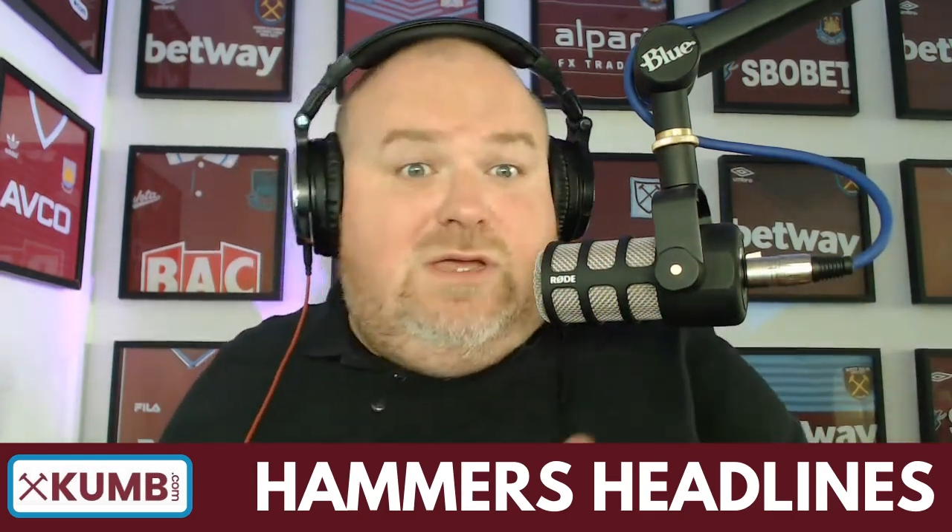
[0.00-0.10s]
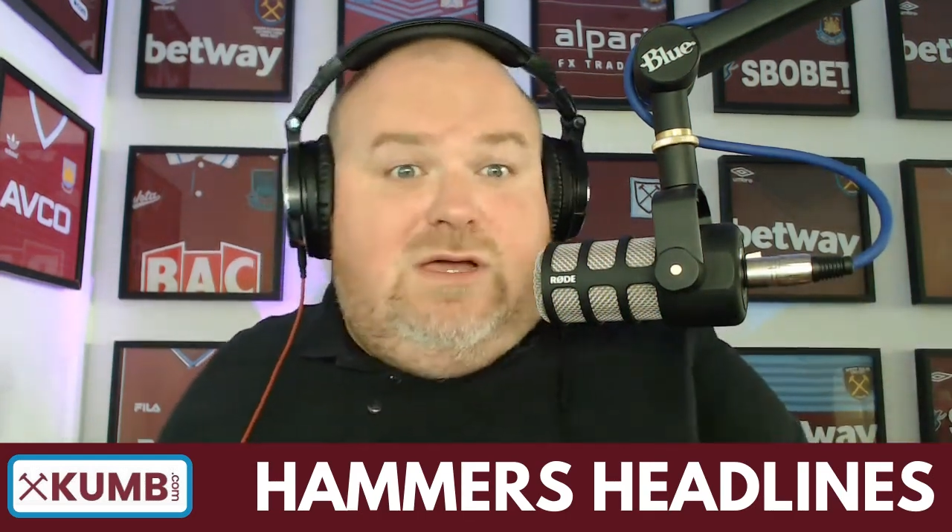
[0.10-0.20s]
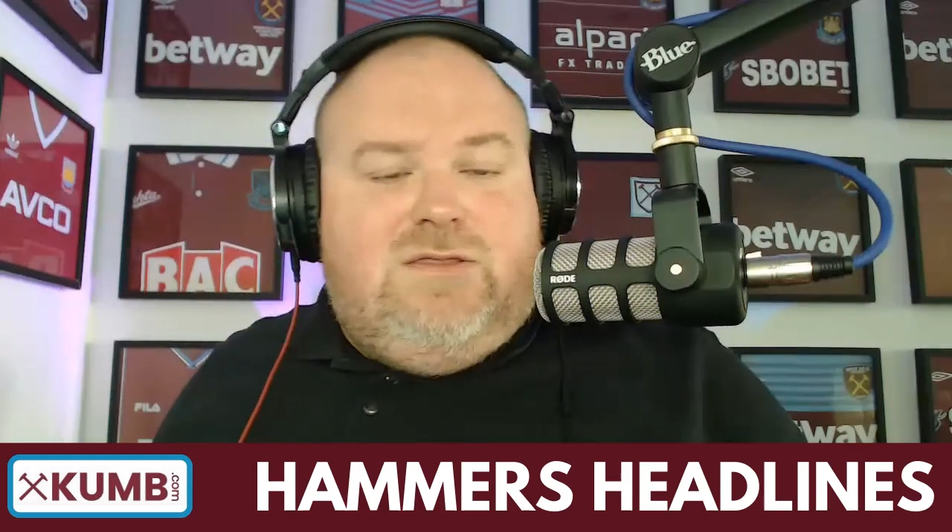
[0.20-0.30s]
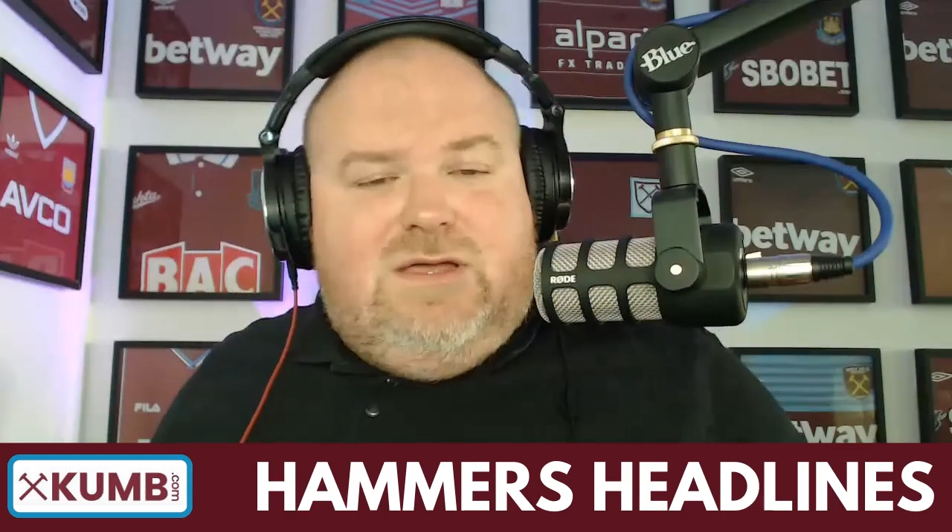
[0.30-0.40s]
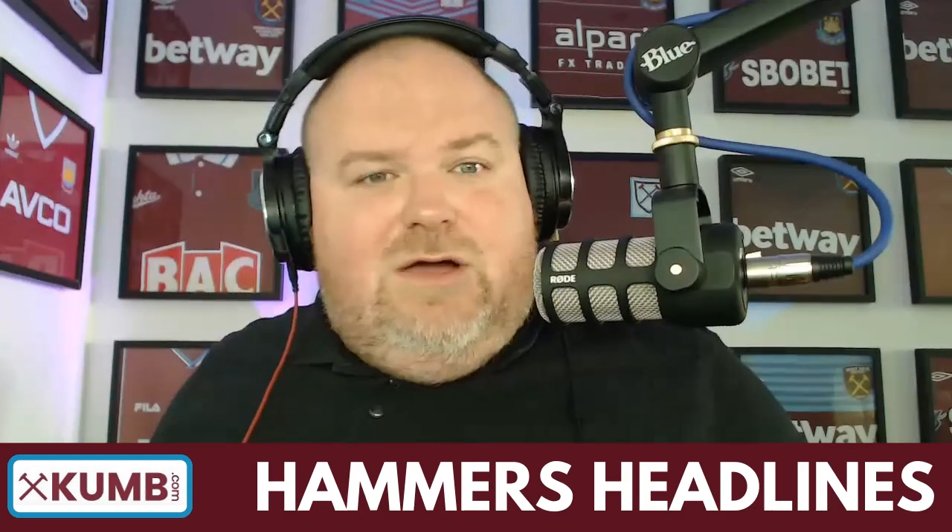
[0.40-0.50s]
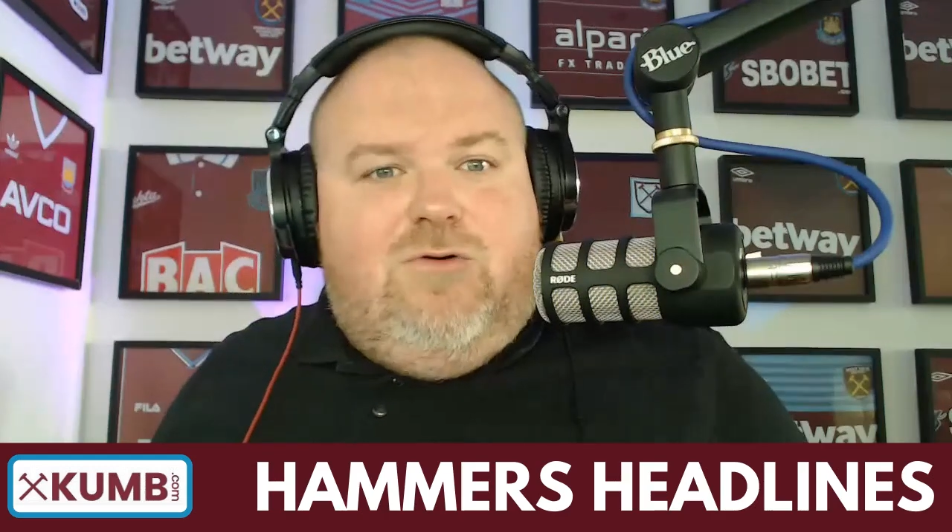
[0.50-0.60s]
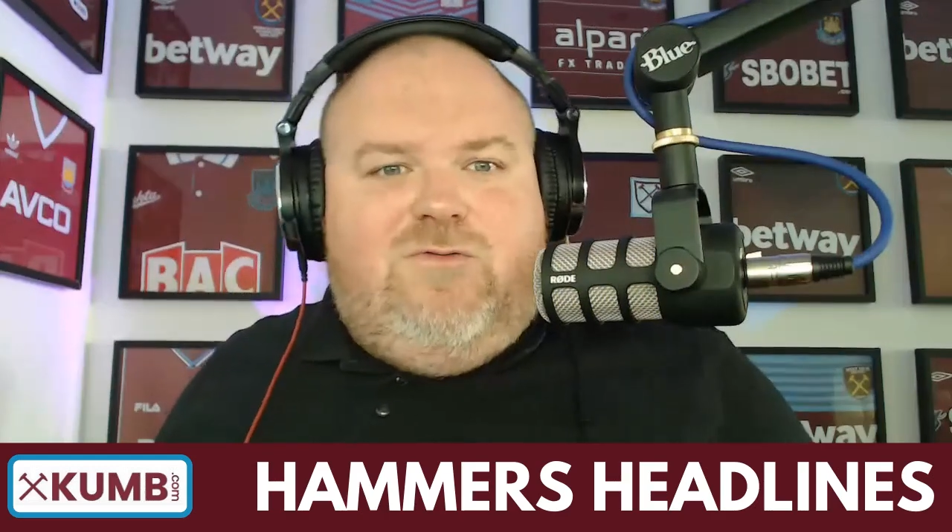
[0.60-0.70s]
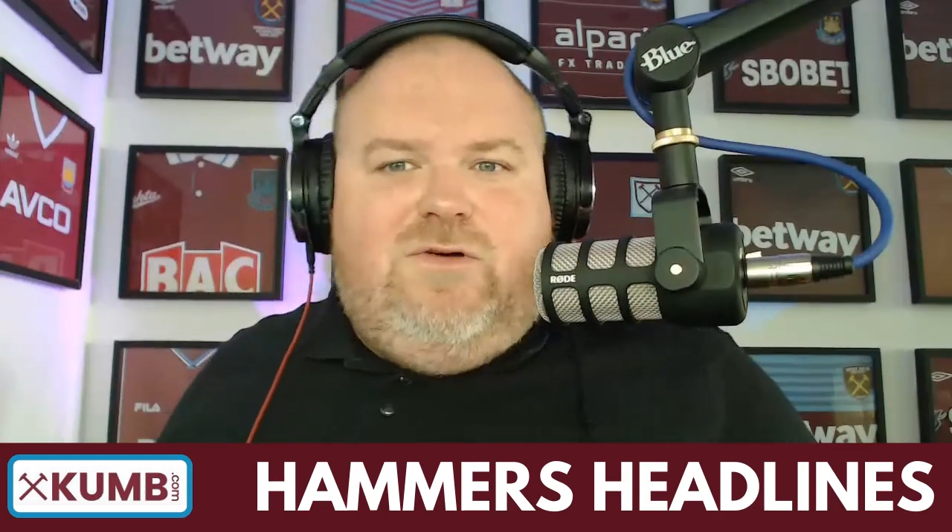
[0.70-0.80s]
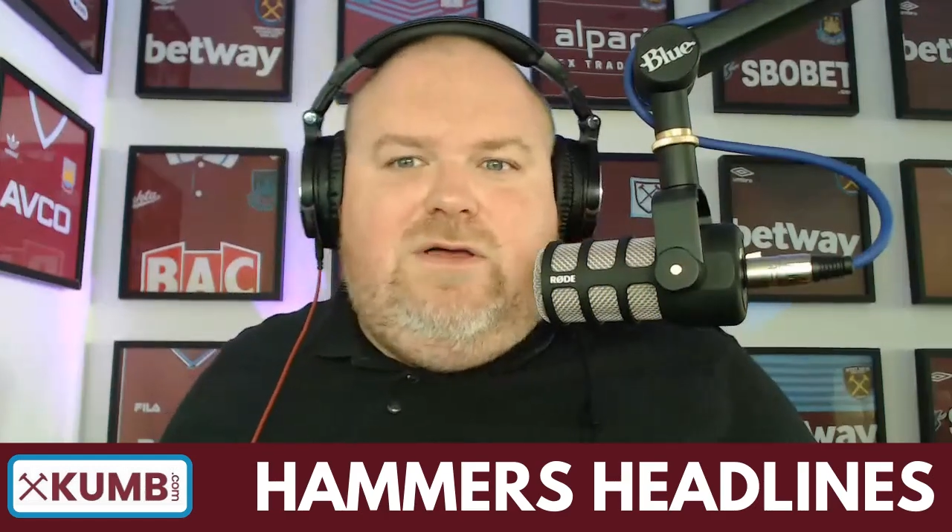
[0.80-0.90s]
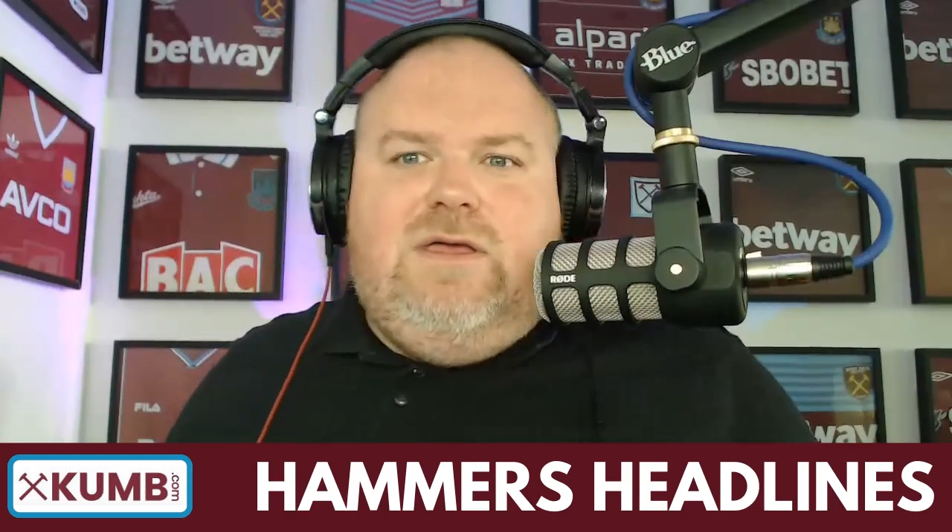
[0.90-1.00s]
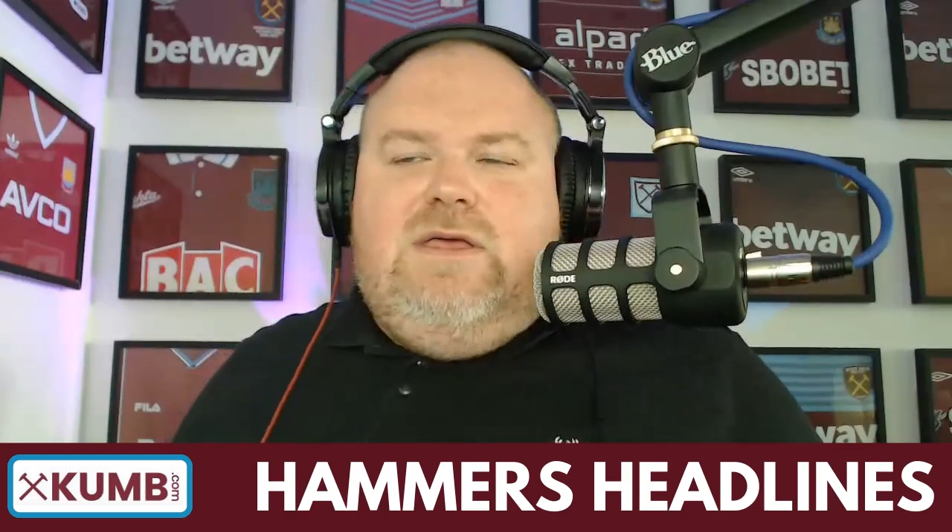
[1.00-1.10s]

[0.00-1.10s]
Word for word: the the golfer.